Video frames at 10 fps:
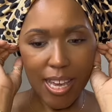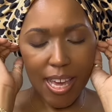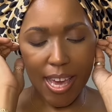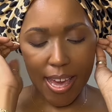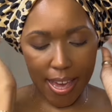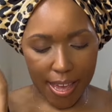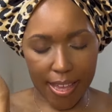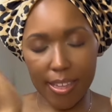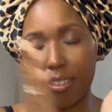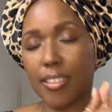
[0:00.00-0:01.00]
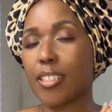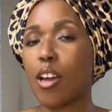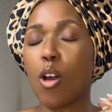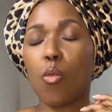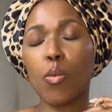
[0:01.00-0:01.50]
and
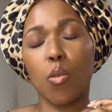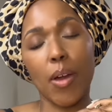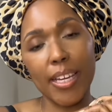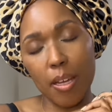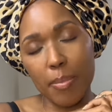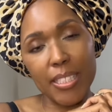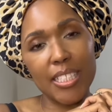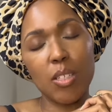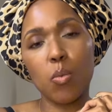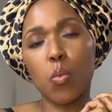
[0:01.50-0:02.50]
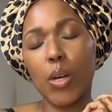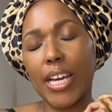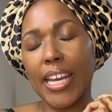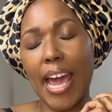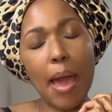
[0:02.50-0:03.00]
we will wake up and see what
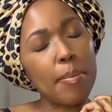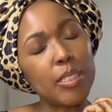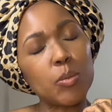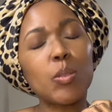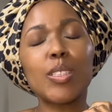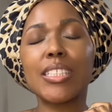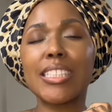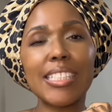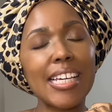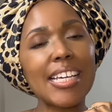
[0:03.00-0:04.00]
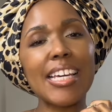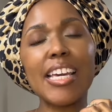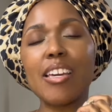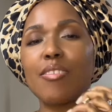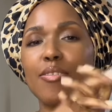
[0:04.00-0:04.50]
happens. We'll see
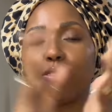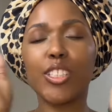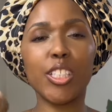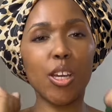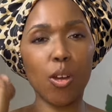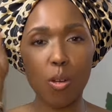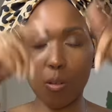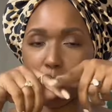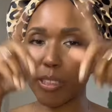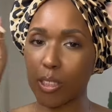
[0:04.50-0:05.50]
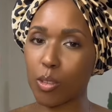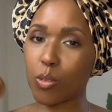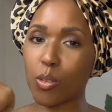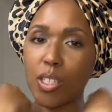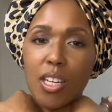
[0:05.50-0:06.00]
if, you know, my
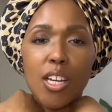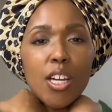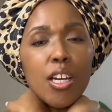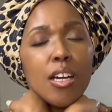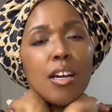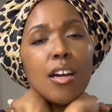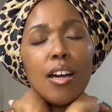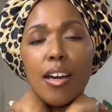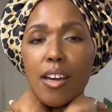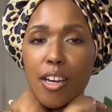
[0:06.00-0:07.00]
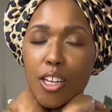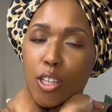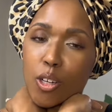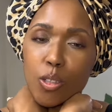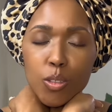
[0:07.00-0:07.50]
little
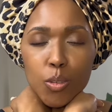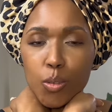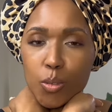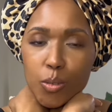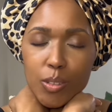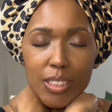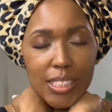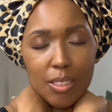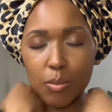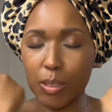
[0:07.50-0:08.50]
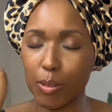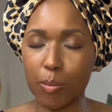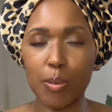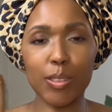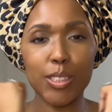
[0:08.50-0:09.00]
curl noodle did what it was
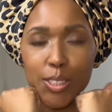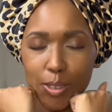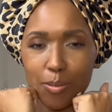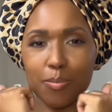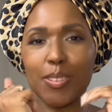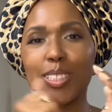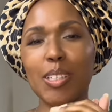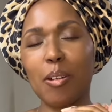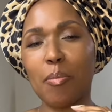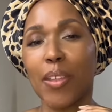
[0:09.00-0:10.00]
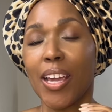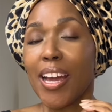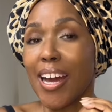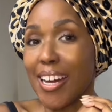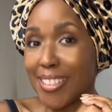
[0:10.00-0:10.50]
supposed to do. So
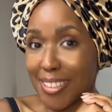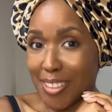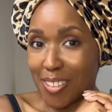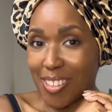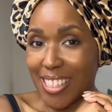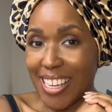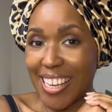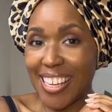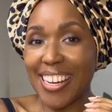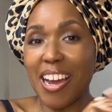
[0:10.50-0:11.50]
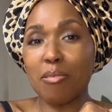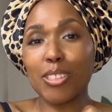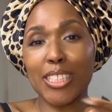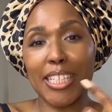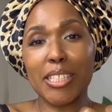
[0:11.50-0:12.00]
until then, I will
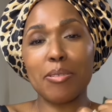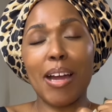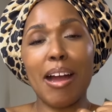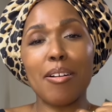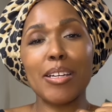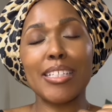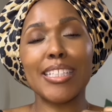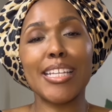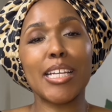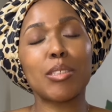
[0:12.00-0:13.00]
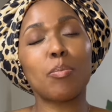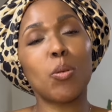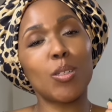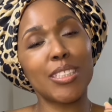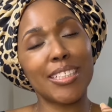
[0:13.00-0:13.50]
check you out in the next
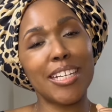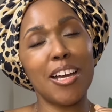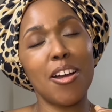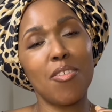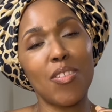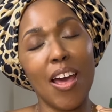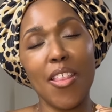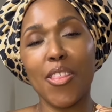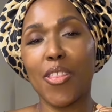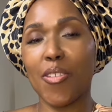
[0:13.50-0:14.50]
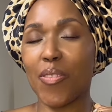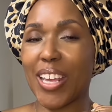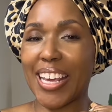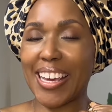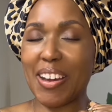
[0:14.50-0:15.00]
portion of the
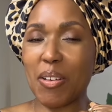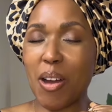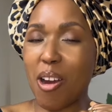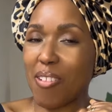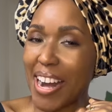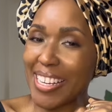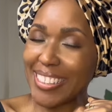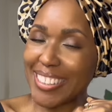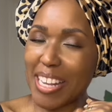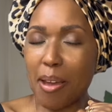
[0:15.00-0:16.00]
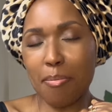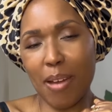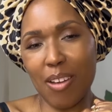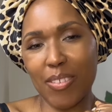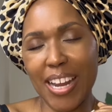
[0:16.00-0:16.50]
video. All right, bye
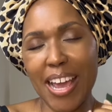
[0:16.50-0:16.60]
for now.